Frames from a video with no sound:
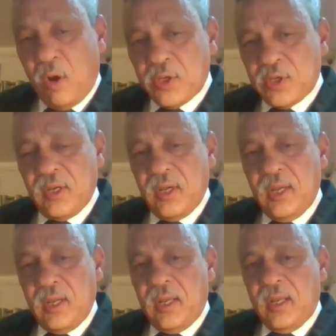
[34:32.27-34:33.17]
cost,
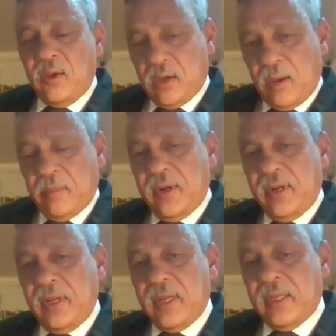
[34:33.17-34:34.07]
your
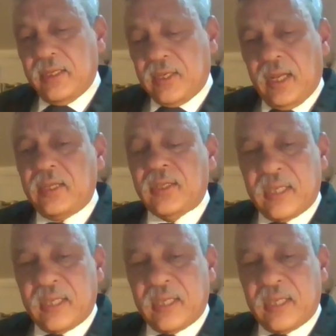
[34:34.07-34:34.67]
capability and the skill.